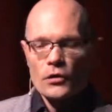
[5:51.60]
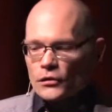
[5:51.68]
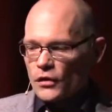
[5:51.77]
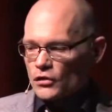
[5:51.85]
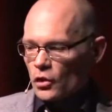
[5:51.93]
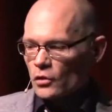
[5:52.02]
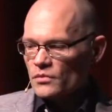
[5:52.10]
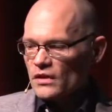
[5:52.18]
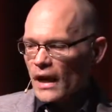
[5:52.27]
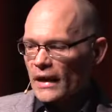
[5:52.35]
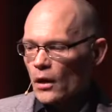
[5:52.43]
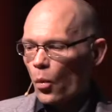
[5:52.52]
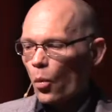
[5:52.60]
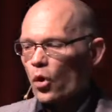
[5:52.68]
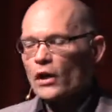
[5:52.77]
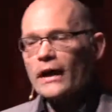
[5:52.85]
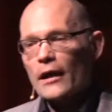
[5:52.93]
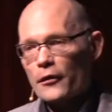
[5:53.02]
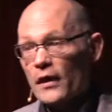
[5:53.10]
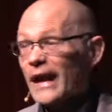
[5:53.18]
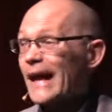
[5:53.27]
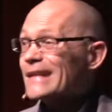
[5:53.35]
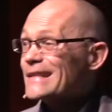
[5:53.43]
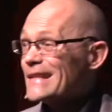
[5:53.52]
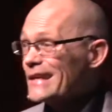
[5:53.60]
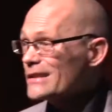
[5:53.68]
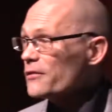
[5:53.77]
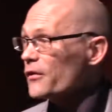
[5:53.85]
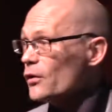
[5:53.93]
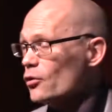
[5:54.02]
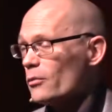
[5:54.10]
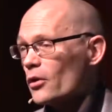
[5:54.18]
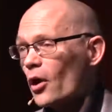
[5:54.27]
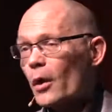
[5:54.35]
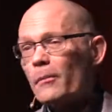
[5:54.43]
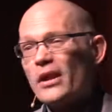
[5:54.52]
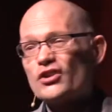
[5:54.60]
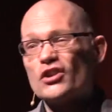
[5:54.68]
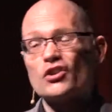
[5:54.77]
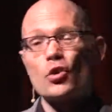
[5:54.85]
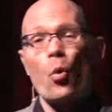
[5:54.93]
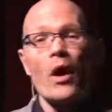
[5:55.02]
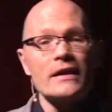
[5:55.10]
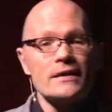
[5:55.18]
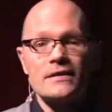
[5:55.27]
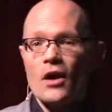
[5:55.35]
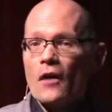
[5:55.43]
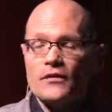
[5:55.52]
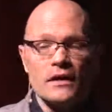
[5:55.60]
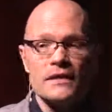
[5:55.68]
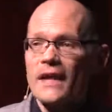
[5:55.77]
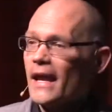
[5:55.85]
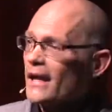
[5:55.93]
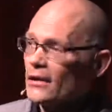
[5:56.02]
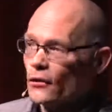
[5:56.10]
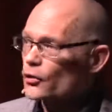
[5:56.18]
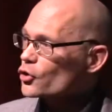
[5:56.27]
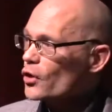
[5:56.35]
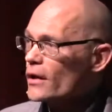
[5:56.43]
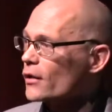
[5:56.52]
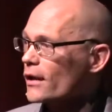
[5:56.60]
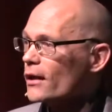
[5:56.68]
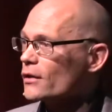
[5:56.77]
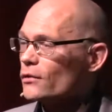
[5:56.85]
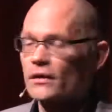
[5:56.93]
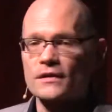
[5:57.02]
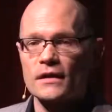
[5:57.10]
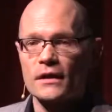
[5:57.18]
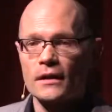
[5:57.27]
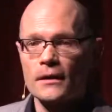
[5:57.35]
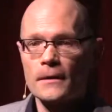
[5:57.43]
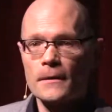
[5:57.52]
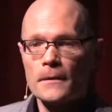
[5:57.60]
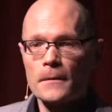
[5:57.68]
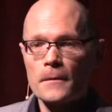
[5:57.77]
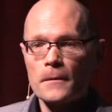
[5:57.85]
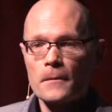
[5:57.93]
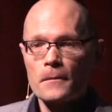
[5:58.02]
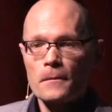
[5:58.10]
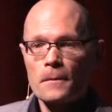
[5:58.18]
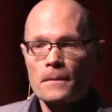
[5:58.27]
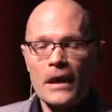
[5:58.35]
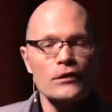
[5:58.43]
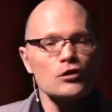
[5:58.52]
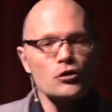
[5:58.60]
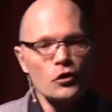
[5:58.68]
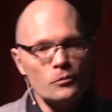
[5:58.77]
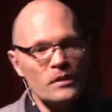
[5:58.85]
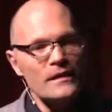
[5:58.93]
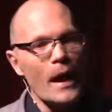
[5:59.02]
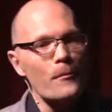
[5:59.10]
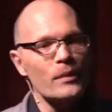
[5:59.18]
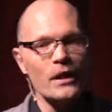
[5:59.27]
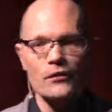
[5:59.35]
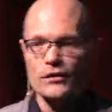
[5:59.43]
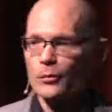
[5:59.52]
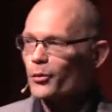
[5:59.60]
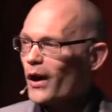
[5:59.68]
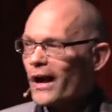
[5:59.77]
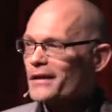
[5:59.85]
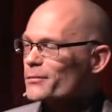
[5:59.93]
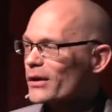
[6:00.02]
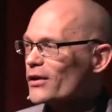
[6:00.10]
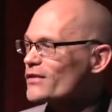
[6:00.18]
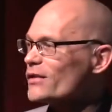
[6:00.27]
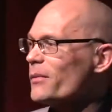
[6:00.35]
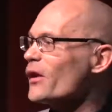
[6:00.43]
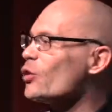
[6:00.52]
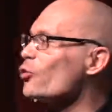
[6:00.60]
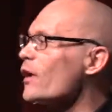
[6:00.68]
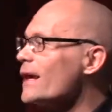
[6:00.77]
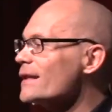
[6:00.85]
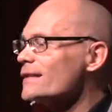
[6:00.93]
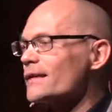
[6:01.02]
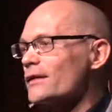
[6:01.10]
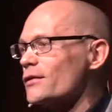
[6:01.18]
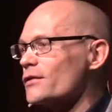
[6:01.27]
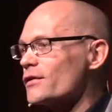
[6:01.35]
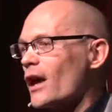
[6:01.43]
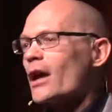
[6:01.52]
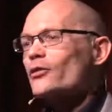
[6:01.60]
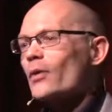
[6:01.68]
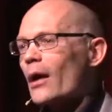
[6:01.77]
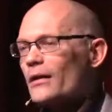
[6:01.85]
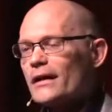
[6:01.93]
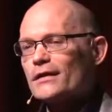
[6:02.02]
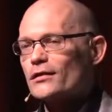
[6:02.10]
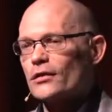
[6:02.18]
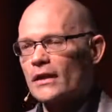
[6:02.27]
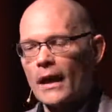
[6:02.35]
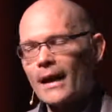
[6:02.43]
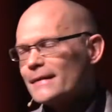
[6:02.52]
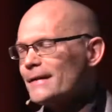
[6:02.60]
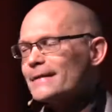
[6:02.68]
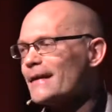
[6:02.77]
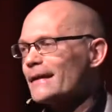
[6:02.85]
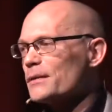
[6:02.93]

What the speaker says: the terms like work ethic and sense of humor are mentioned twice as often as any other trait or characteristic. Now, this shouldn't be that big of a surprise because some of the greatest leaders throughout history didn't take